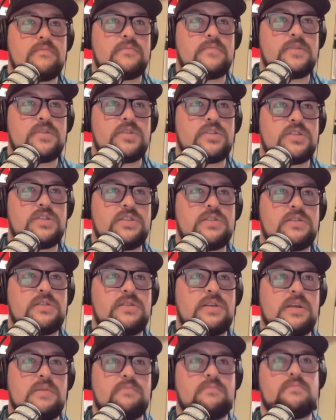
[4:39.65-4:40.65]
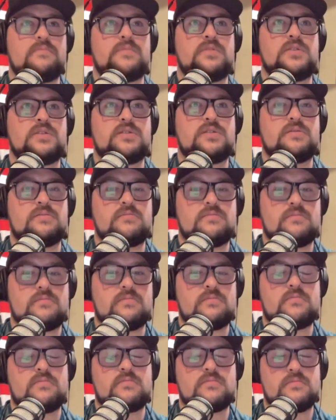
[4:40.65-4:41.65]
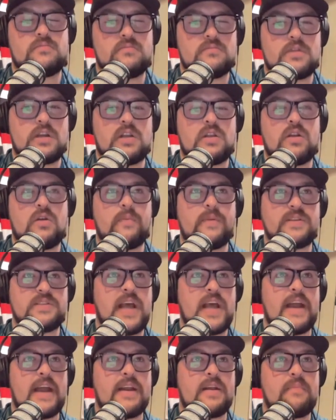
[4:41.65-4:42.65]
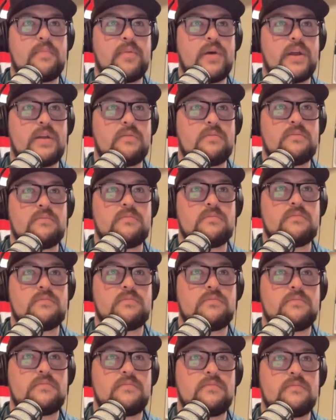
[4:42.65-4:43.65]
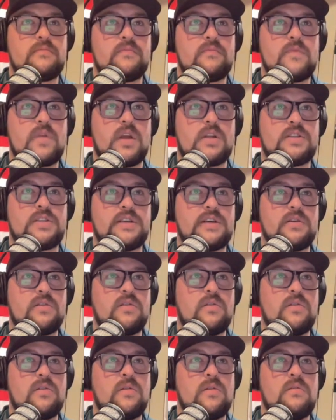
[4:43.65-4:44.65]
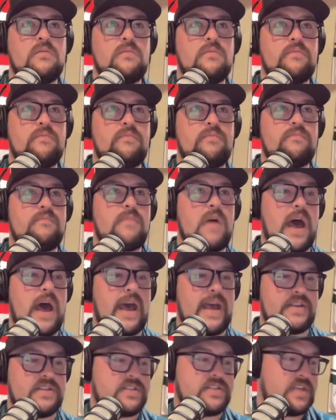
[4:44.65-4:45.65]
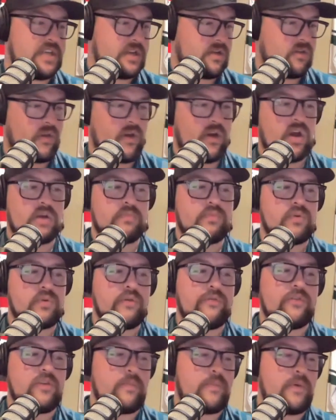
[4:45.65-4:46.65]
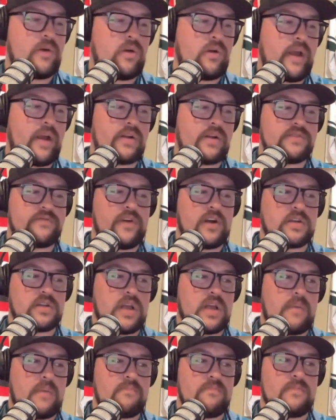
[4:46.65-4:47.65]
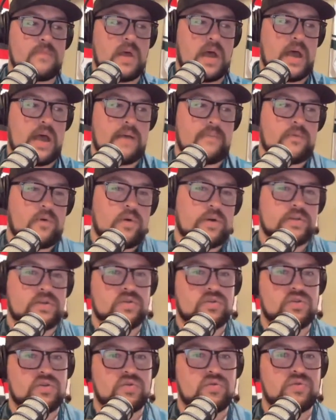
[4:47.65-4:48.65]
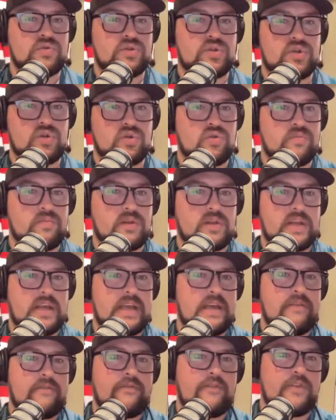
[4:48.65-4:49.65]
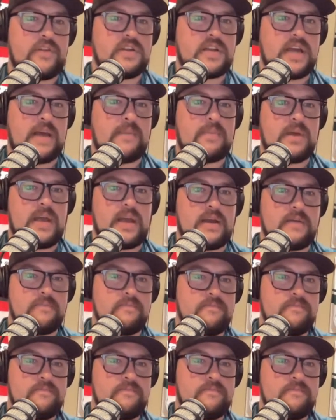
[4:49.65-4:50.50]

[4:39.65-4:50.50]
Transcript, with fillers: seems a little misguided, but yeah. until I see glaring proof that Bill Guerin's fucked up. I'm going to choose to believe for the time being.